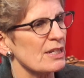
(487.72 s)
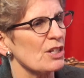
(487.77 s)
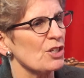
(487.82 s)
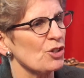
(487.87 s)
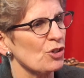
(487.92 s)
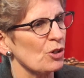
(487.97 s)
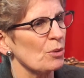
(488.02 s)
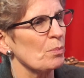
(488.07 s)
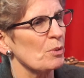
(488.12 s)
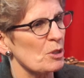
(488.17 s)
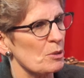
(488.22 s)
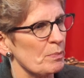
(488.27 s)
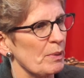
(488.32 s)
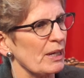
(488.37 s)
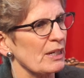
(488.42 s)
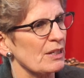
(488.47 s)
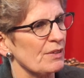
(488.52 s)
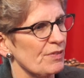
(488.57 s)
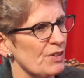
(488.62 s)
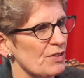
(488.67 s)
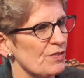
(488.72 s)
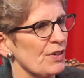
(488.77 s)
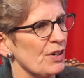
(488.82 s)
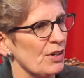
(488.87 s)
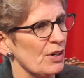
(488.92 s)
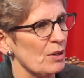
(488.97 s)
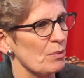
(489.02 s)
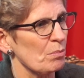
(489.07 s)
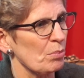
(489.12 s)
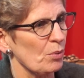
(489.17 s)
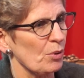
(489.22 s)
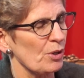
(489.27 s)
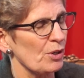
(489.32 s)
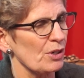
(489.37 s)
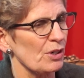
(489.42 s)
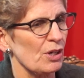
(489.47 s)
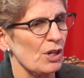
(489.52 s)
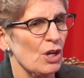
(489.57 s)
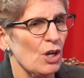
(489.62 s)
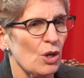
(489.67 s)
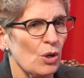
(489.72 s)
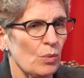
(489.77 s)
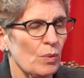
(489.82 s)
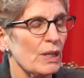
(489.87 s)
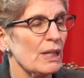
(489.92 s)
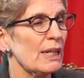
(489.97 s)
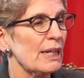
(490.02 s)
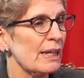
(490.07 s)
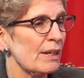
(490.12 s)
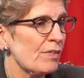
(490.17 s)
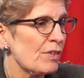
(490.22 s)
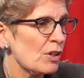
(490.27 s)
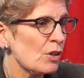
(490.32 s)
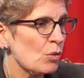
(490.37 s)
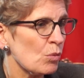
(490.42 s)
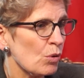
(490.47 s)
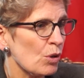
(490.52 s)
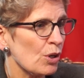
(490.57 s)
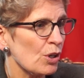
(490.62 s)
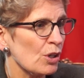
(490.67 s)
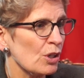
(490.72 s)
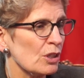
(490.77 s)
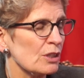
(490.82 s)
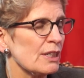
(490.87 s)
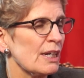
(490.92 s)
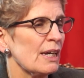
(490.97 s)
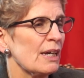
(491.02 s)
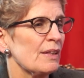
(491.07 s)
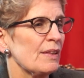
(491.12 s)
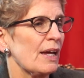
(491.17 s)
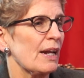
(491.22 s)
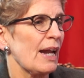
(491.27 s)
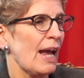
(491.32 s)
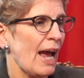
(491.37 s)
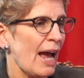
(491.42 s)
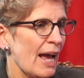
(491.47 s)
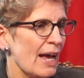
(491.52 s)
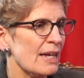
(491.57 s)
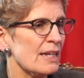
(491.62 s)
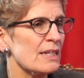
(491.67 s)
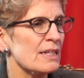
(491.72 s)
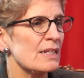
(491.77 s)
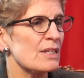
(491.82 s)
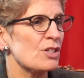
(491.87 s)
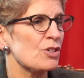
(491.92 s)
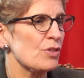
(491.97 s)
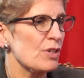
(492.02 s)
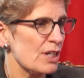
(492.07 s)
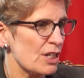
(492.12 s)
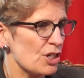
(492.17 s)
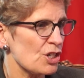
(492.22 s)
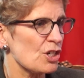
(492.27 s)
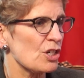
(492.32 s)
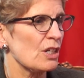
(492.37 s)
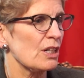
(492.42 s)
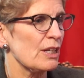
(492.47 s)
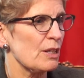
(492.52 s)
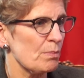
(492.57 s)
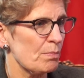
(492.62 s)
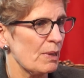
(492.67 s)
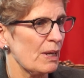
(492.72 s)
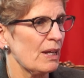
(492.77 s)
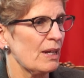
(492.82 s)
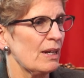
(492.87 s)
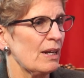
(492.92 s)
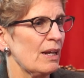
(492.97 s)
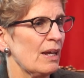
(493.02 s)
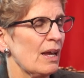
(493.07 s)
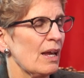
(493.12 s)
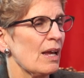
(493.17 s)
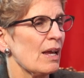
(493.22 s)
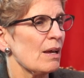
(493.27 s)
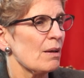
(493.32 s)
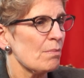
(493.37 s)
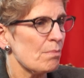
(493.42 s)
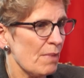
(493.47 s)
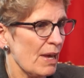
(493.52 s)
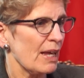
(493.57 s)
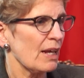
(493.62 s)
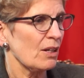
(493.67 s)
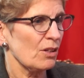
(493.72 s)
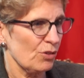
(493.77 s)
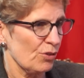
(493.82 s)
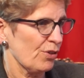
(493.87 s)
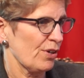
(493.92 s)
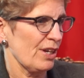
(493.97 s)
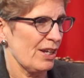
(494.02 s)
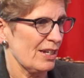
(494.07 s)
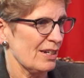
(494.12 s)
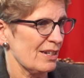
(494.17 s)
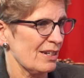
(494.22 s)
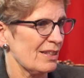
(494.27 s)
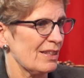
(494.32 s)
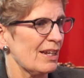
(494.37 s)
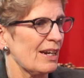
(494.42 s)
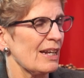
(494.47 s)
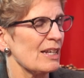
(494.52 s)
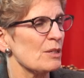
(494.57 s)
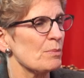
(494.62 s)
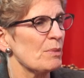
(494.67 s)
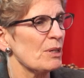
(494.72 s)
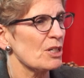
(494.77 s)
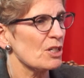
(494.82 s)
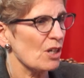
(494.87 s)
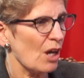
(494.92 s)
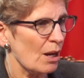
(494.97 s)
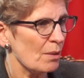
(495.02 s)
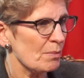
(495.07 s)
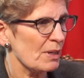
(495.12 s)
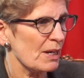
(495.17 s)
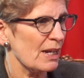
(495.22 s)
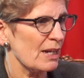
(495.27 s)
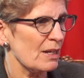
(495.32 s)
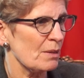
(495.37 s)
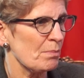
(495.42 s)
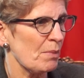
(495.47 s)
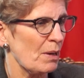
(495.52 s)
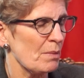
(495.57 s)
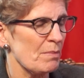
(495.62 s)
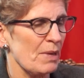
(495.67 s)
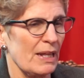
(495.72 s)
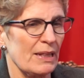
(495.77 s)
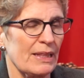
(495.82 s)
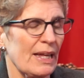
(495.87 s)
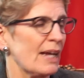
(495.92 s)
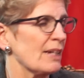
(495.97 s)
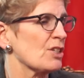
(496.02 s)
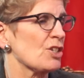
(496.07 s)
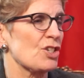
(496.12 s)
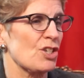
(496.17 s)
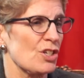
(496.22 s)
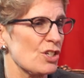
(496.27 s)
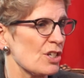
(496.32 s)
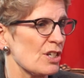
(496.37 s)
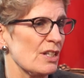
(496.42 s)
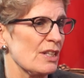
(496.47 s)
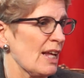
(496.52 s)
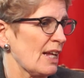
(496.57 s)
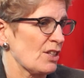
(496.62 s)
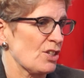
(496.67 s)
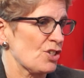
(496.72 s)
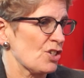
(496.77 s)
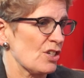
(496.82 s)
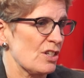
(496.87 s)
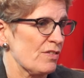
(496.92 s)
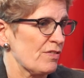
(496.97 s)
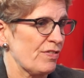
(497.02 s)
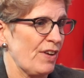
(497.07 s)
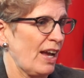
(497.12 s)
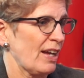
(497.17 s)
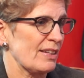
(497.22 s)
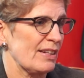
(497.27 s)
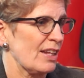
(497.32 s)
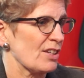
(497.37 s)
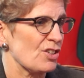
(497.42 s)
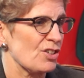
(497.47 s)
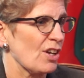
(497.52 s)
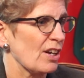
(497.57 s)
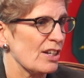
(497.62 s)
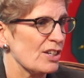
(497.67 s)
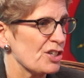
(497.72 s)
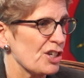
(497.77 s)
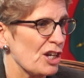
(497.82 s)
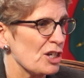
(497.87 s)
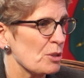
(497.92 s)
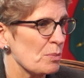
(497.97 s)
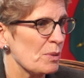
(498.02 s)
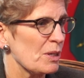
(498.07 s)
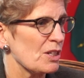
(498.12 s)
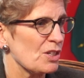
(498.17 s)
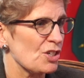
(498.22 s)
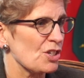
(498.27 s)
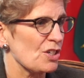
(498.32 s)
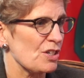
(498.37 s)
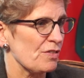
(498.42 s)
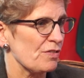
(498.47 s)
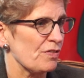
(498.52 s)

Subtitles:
and your perspective is very important. We live in a world that has traditionally been male-oriented, that has been dominated by men. That's just a fact. That's not a judgment, it's just a